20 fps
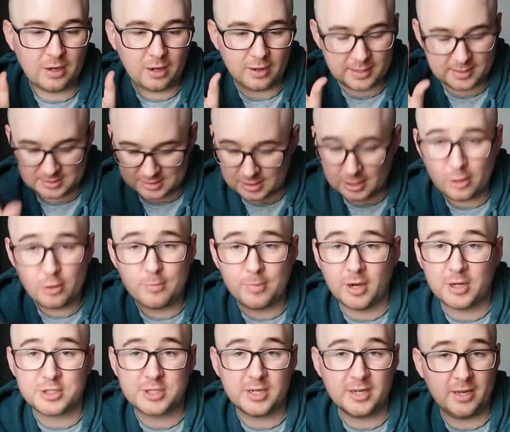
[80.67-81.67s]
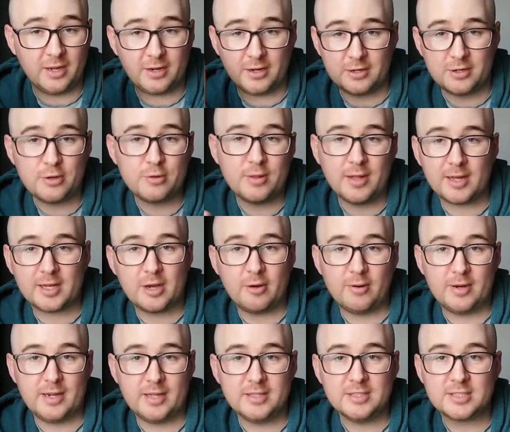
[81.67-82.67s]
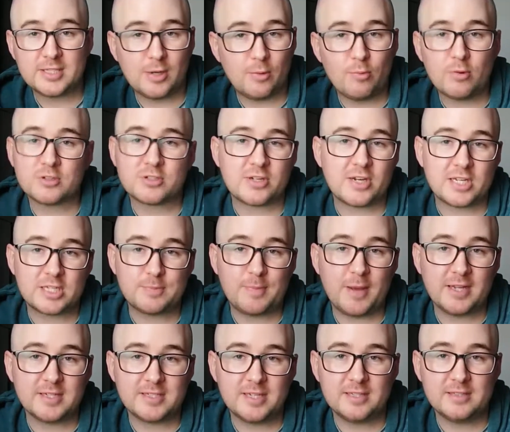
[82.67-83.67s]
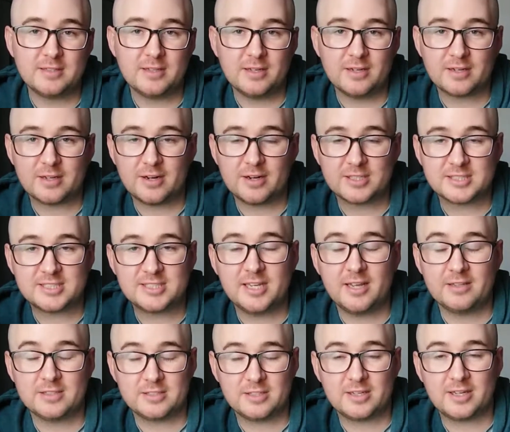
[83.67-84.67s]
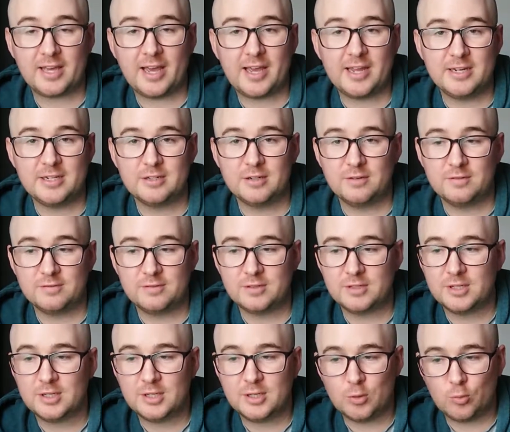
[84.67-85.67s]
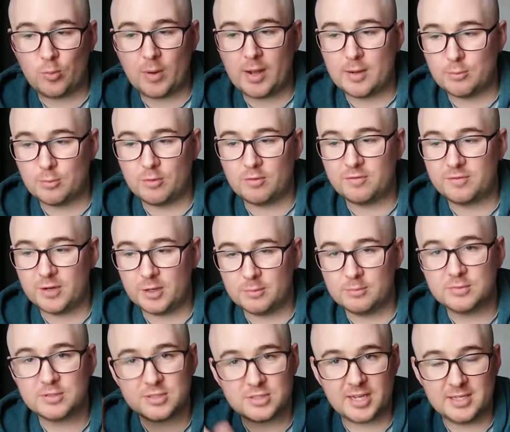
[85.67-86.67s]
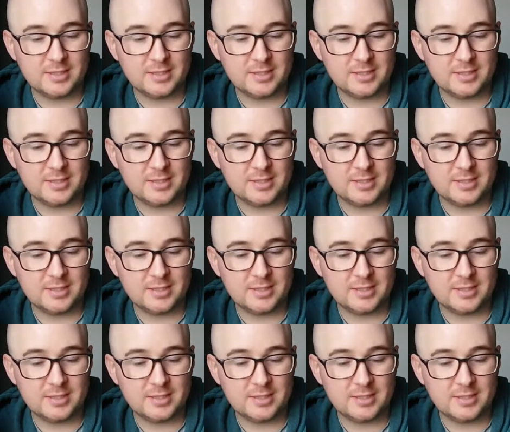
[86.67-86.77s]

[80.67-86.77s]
It's low budget, and I knew that going in, so I wasn't expecting the kind of Citizen Kane of werewolf films.